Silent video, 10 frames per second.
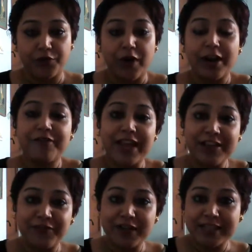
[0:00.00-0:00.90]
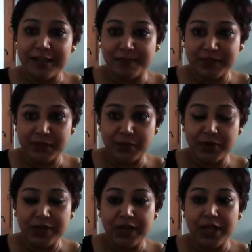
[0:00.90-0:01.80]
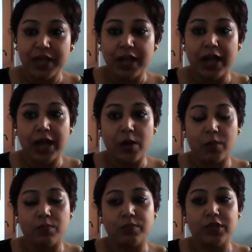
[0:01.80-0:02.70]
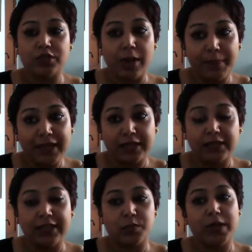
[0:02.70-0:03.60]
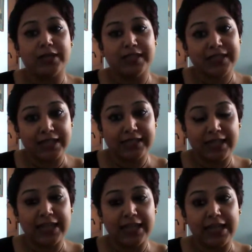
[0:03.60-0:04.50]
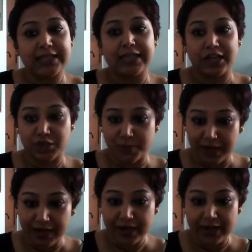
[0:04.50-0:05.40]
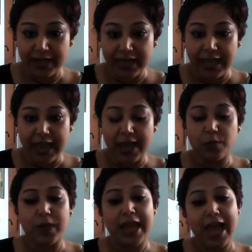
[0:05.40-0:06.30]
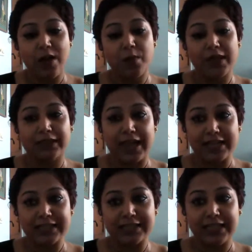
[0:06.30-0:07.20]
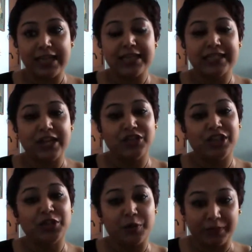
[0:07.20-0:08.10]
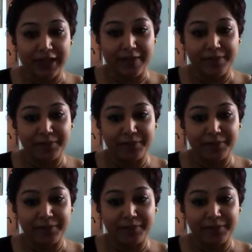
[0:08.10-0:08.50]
For our very first episode, the topic that we are discussing is Kashmir, and we have with us Sanchit Gupta.